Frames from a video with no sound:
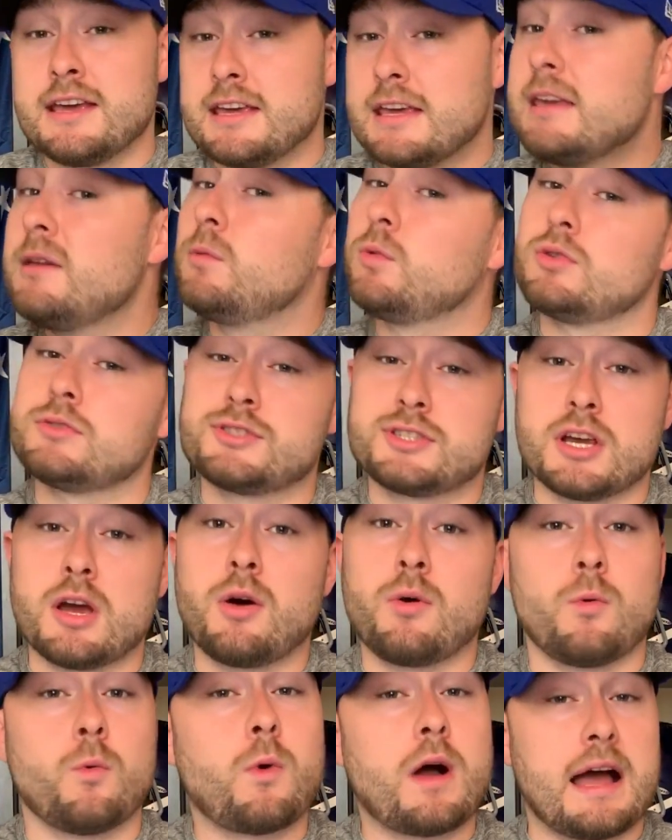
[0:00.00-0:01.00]
He will
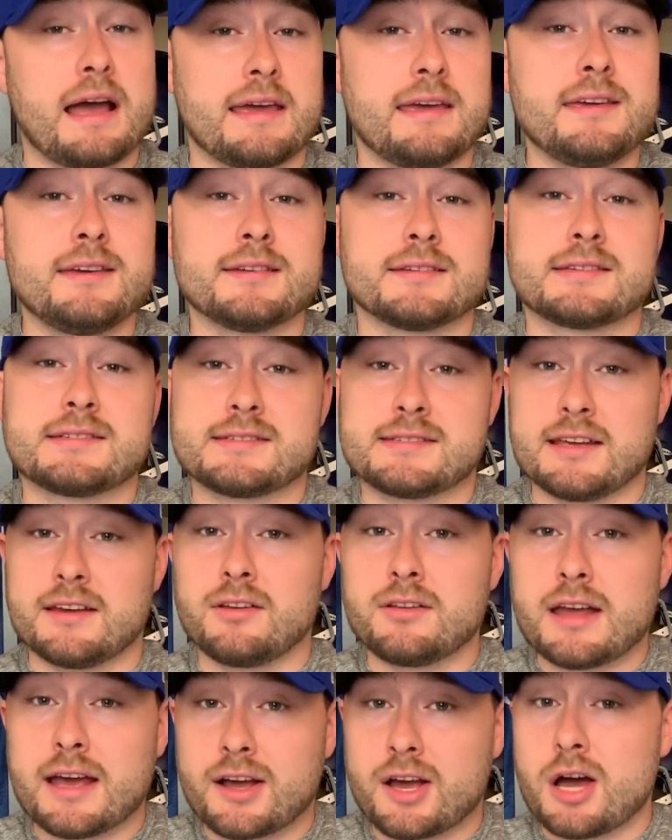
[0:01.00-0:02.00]
show why he is
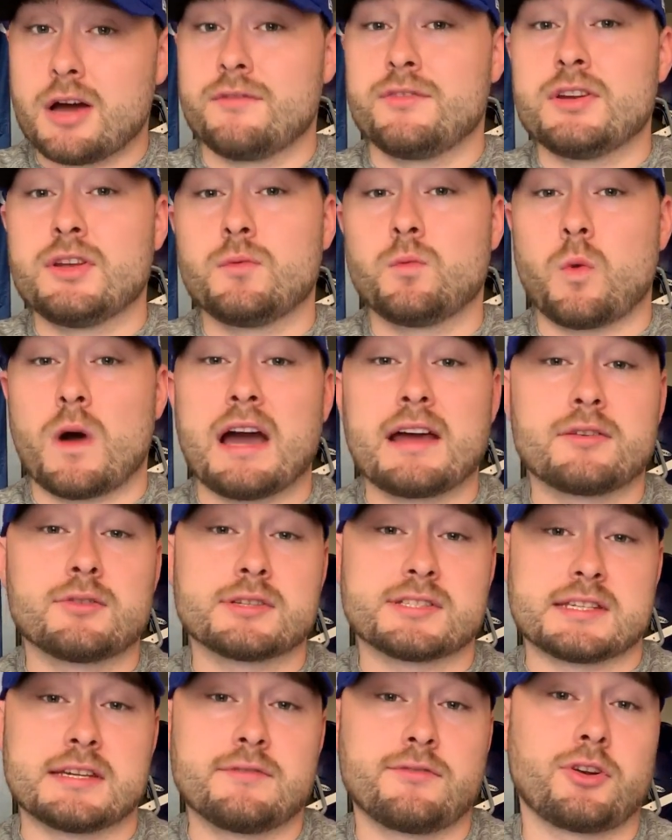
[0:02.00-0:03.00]
still a coveted wide
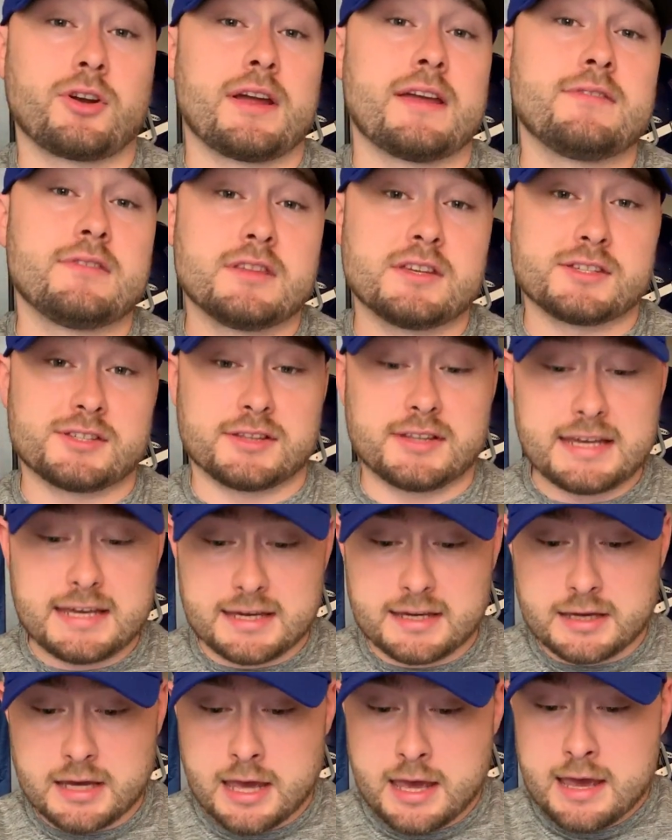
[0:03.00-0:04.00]
receiver in this
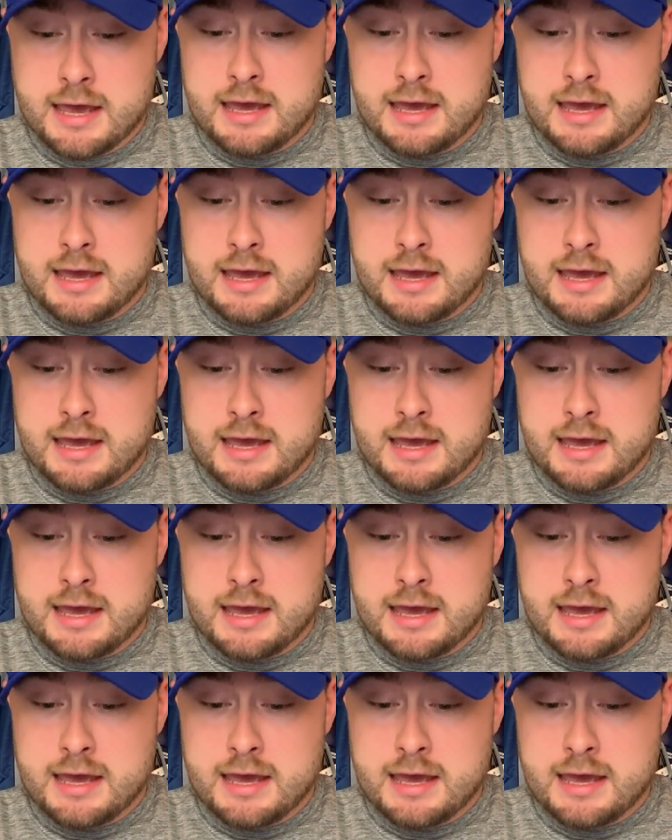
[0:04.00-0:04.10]
league.